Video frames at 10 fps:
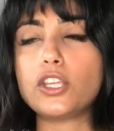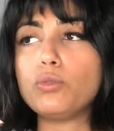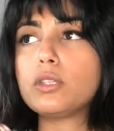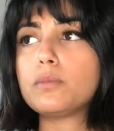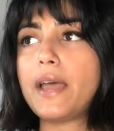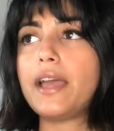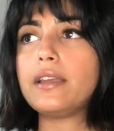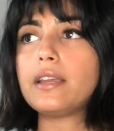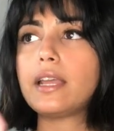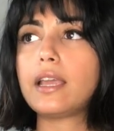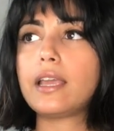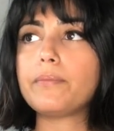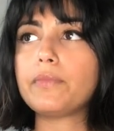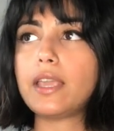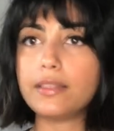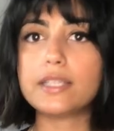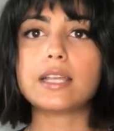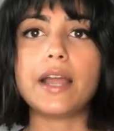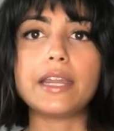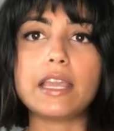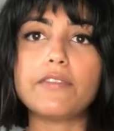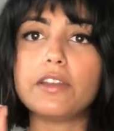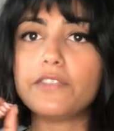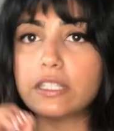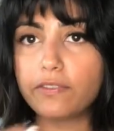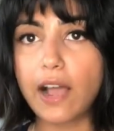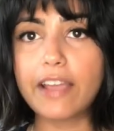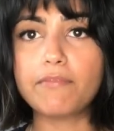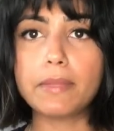you spend in the sun, even if it's 5